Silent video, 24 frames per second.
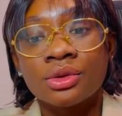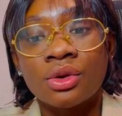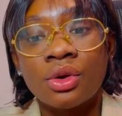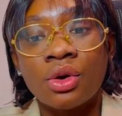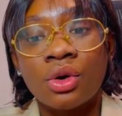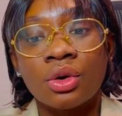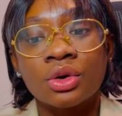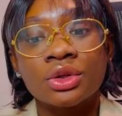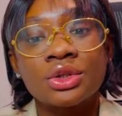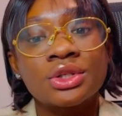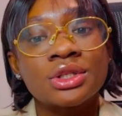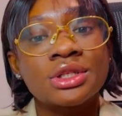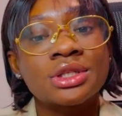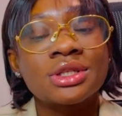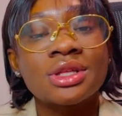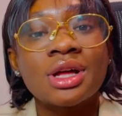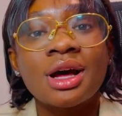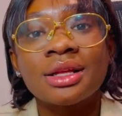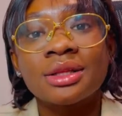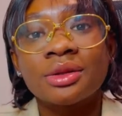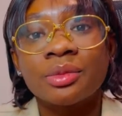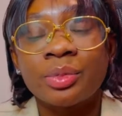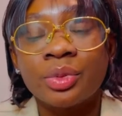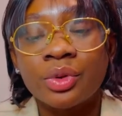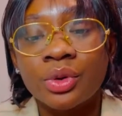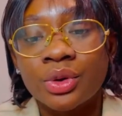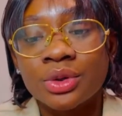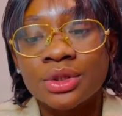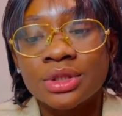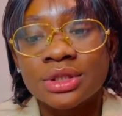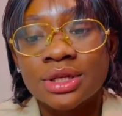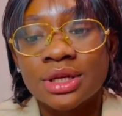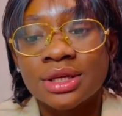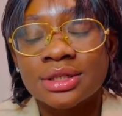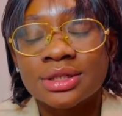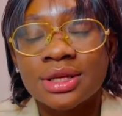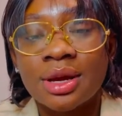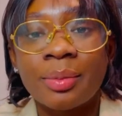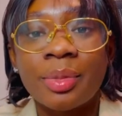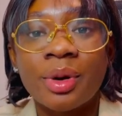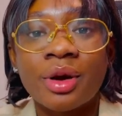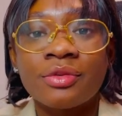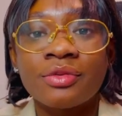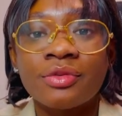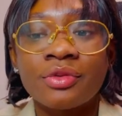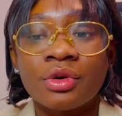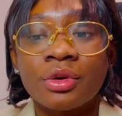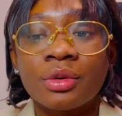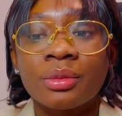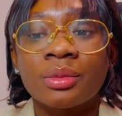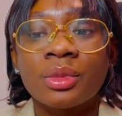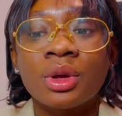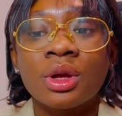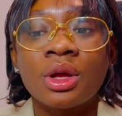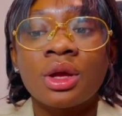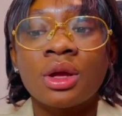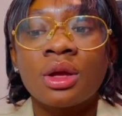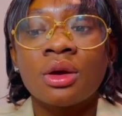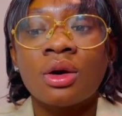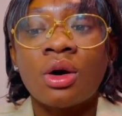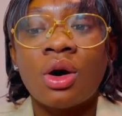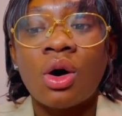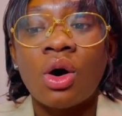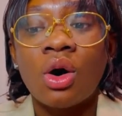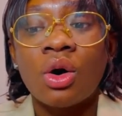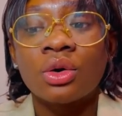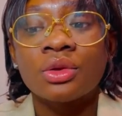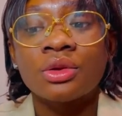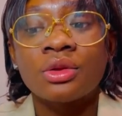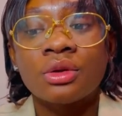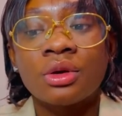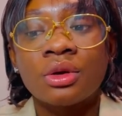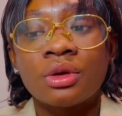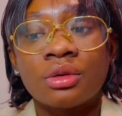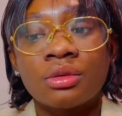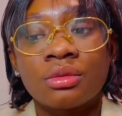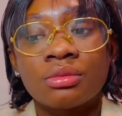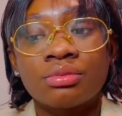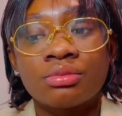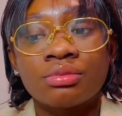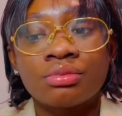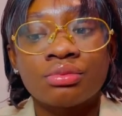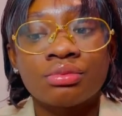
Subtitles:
or to start the process, apart from all the